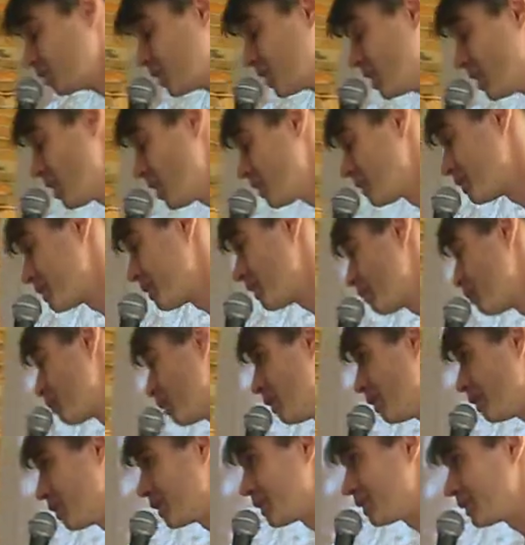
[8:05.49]
And I was like,
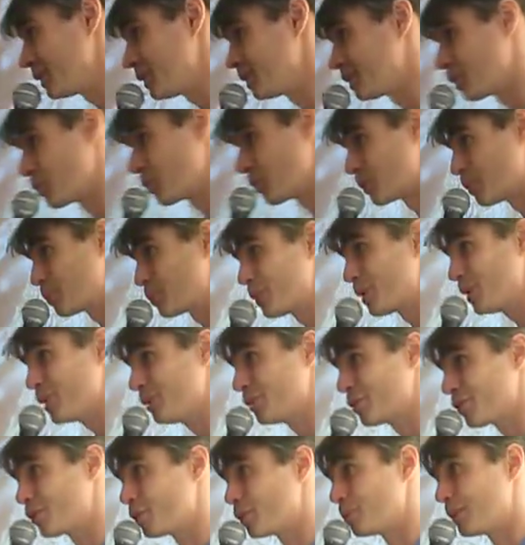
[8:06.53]
well, at least I'm reprieved
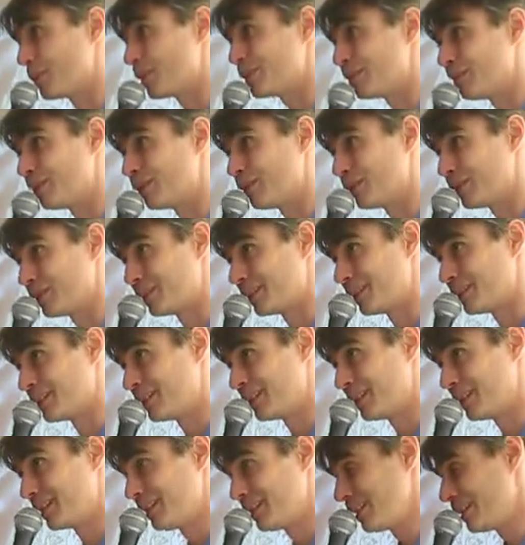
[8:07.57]
for a bit longer.
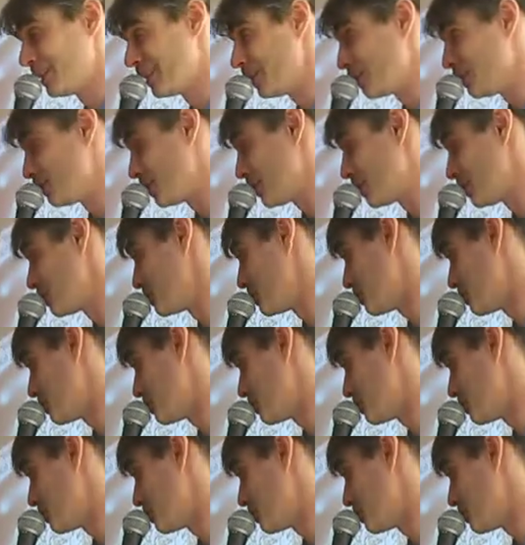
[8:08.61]
Because